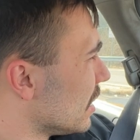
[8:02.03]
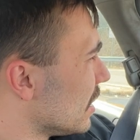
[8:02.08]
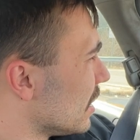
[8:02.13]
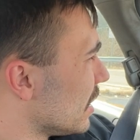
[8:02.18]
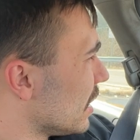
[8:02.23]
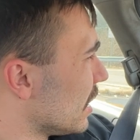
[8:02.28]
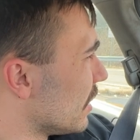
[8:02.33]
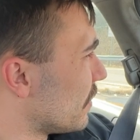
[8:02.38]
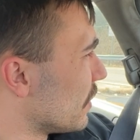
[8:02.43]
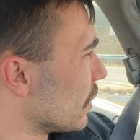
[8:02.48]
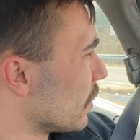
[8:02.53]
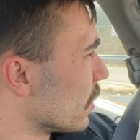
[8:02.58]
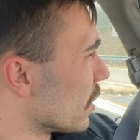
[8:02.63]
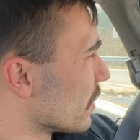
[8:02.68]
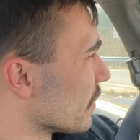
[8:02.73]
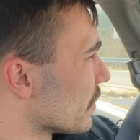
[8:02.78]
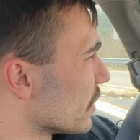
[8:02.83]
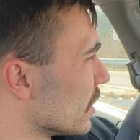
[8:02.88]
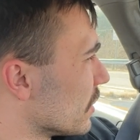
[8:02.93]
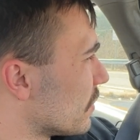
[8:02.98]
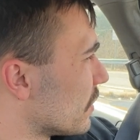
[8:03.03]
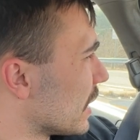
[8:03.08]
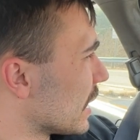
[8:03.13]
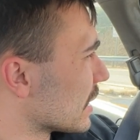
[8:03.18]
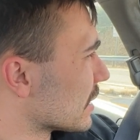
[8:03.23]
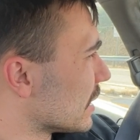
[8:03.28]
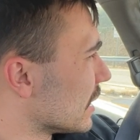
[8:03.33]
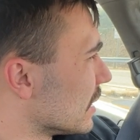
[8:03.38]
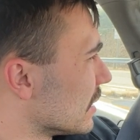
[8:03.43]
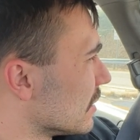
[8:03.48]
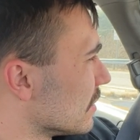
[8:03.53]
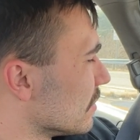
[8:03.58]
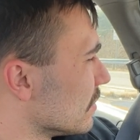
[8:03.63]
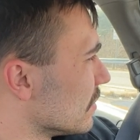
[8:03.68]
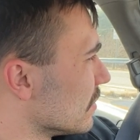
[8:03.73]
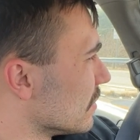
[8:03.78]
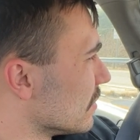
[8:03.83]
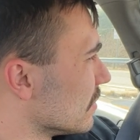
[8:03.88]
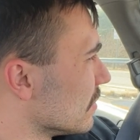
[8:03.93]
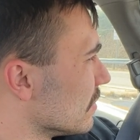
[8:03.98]
if it weren't for the fact that,
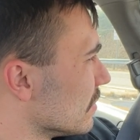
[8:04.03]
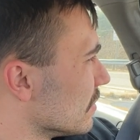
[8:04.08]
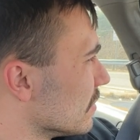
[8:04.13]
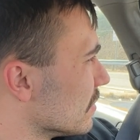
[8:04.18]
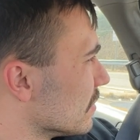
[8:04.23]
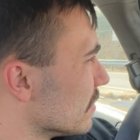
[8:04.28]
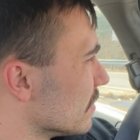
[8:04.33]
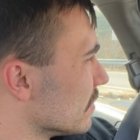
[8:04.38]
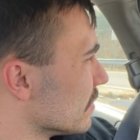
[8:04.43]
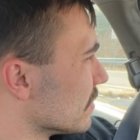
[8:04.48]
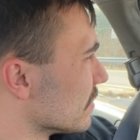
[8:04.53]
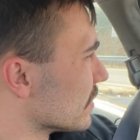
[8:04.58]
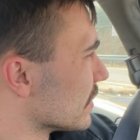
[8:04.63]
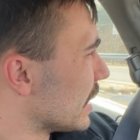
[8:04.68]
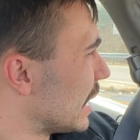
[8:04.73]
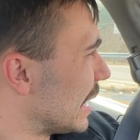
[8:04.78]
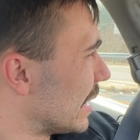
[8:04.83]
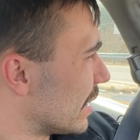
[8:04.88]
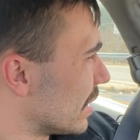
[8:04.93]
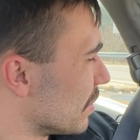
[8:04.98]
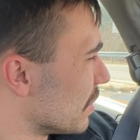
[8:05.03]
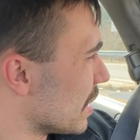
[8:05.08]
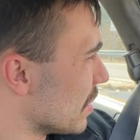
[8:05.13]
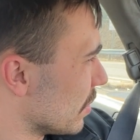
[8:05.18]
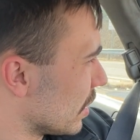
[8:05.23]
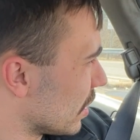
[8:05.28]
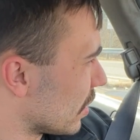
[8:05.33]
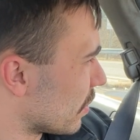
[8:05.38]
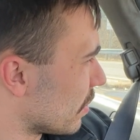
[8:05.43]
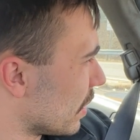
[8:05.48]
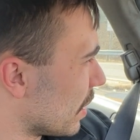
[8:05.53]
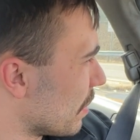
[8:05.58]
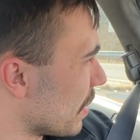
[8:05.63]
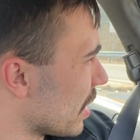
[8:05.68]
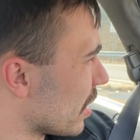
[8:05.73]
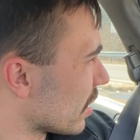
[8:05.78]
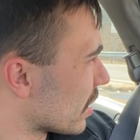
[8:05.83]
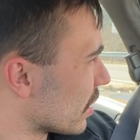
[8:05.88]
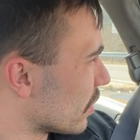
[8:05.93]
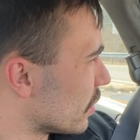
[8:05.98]
I don't know, maybe
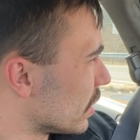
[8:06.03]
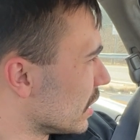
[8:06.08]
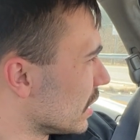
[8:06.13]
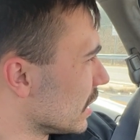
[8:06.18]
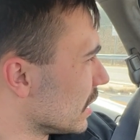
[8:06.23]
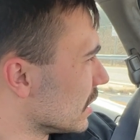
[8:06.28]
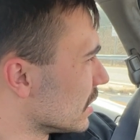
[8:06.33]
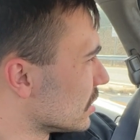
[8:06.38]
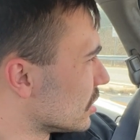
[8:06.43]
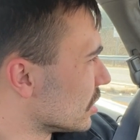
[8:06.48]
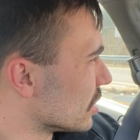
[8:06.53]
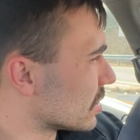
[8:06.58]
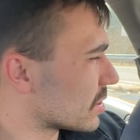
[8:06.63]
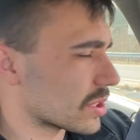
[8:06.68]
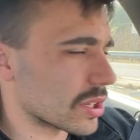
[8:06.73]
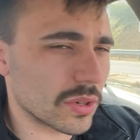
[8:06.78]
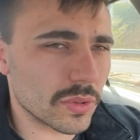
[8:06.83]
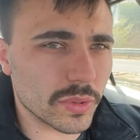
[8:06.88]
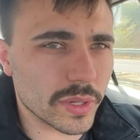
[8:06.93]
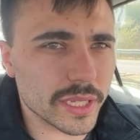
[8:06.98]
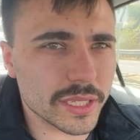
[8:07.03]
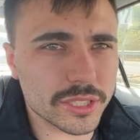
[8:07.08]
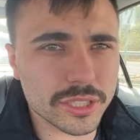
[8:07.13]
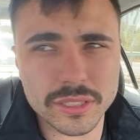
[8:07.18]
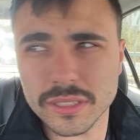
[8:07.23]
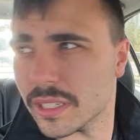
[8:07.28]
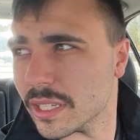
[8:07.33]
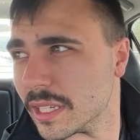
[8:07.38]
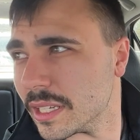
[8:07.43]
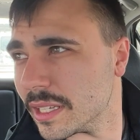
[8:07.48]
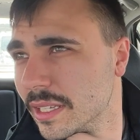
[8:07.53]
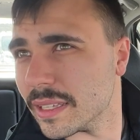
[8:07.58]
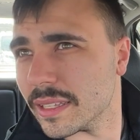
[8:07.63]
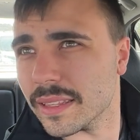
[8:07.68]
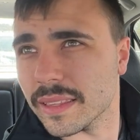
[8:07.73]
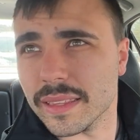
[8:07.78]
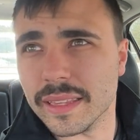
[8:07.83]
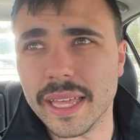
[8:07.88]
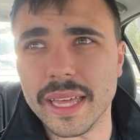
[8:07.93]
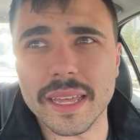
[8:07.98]
America really is just so rich
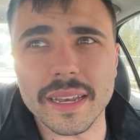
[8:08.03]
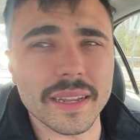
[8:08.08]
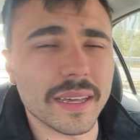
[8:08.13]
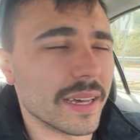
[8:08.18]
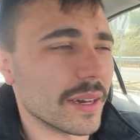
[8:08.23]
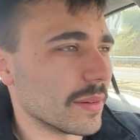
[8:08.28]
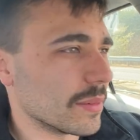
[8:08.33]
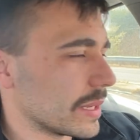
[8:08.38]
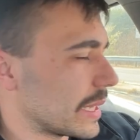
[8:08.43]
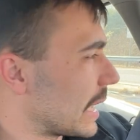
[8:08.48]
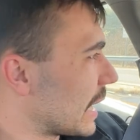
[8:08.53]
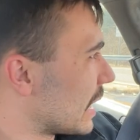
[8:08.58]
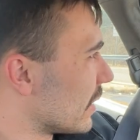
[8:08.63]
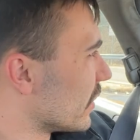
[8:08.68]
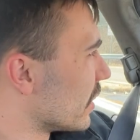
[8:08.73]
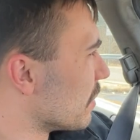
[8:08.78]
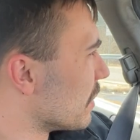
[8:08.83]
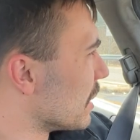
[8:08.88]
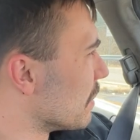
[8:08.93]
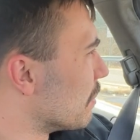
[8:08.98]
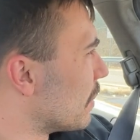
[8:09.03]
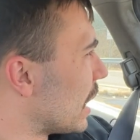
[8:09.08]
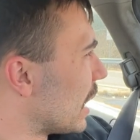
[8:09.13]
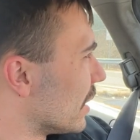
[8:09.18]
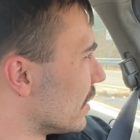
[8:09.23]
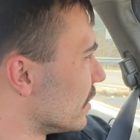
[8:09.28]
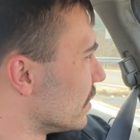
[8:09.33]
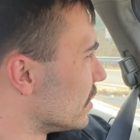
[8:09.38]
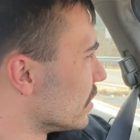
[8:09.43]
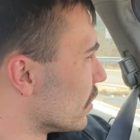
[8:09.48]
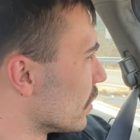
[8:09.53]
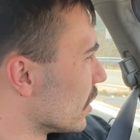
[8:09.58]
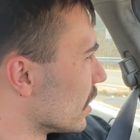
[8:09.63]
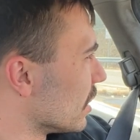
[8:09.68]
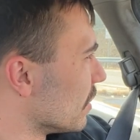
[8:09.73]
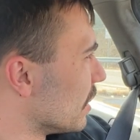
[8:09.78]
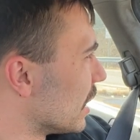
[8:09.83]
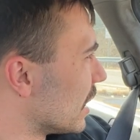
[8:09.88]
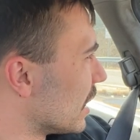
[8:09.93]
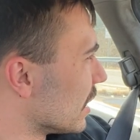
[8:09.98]
that we can't even be bothered to
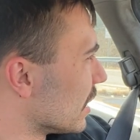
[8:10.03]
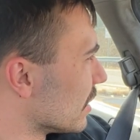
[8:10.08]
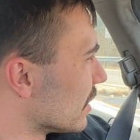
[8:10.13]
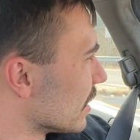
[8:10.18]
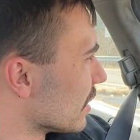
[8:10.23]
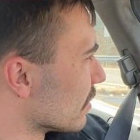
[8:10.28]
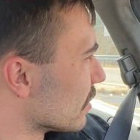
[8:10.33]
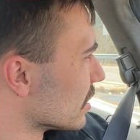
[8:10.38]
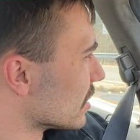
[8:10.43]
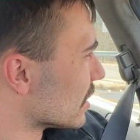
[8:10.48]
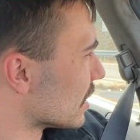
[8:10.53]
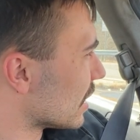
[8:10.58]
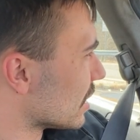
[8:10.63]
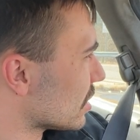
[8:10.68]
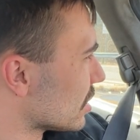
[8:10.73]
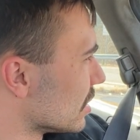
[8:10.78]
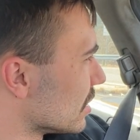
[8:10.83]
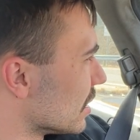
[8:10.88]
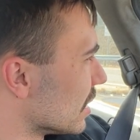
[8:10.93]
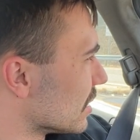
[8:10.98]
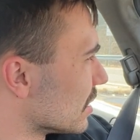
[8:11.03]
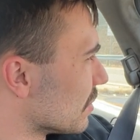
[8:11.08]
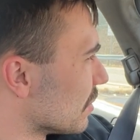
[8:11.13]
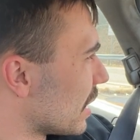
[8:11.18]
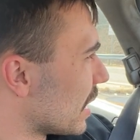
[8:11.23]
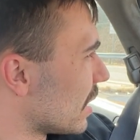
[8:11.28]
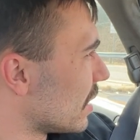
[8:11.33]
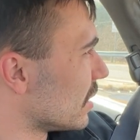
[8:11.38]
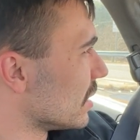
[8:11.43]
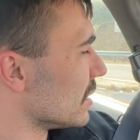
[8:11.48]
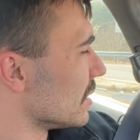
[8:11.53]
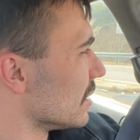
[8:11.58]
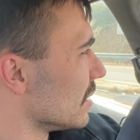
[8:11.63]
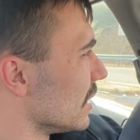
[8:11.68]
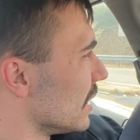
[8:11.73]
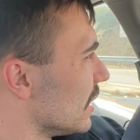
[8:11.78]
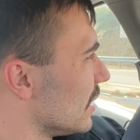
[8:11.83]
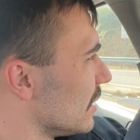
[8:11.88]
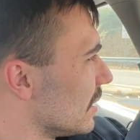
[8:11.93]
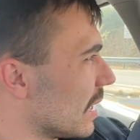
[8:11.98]
worry about anything. Recession doesn't matter.
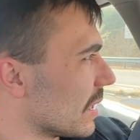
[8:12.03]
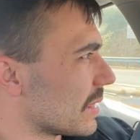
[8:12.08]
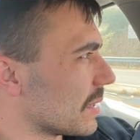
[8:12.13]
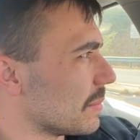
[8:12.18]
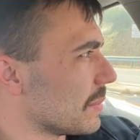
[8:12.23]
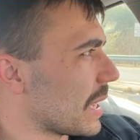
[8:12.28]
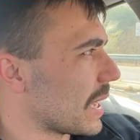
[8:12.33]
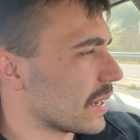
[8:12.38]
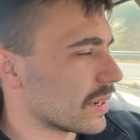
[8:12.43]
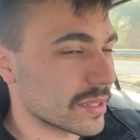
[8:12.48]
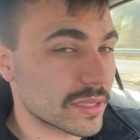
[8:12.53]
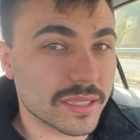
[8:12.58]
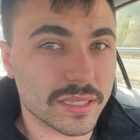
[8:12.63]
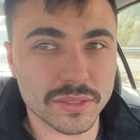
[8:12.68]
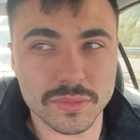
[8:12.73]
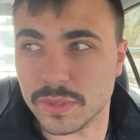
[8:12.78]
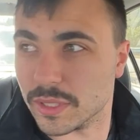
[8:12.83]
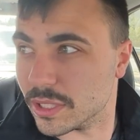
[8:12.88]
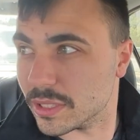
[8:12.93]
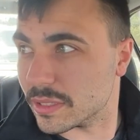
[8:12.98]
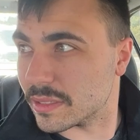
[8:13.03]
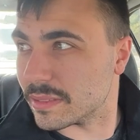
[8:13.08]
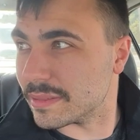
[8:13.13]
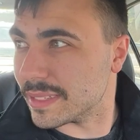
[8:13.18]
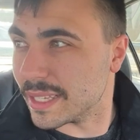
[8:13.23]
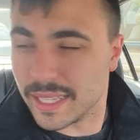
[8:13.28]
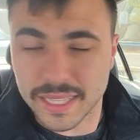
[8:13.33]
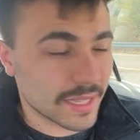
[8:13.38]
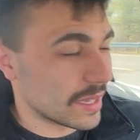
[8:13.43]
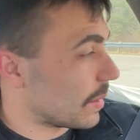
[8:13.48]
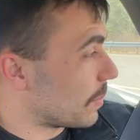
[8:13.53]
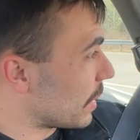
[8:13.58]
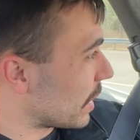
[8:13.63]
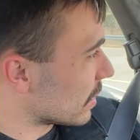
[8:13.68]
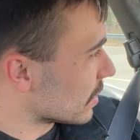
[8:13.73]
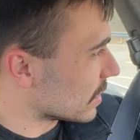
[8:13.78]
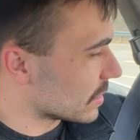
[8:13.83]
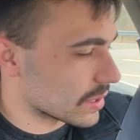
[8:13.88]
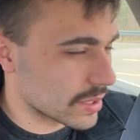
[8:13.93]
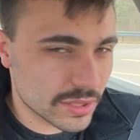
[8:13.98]
Nothing matters, because
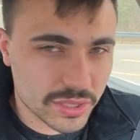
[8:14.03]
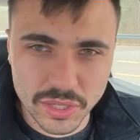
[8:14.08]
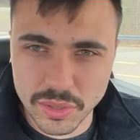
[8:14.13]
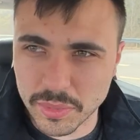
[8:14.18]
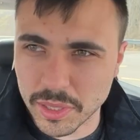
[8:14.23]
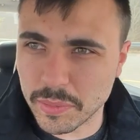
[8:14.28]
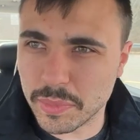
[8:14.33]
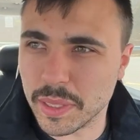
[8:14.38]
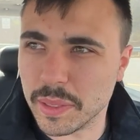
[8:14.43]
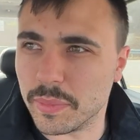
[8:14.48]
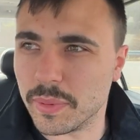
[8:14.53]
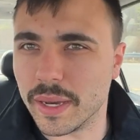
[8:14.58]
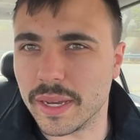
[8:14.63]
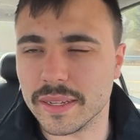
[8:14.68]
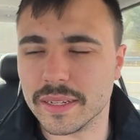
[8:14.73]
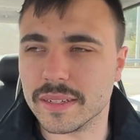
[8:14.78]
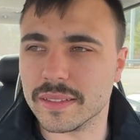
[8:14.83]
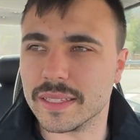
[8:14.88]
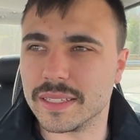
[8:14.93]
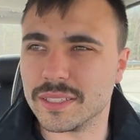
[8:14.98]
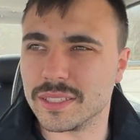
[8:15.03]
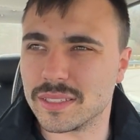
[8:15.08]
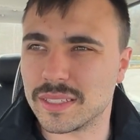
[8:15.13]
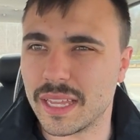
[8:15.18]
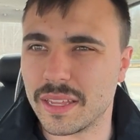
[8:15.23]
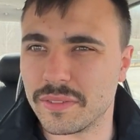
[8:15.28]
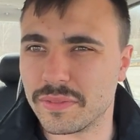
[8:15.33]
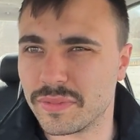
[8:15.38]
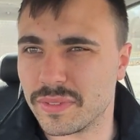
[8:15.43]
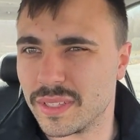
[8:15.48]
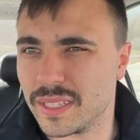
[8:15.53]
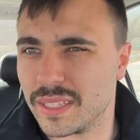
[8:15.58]
apparently there's so many people out here that just have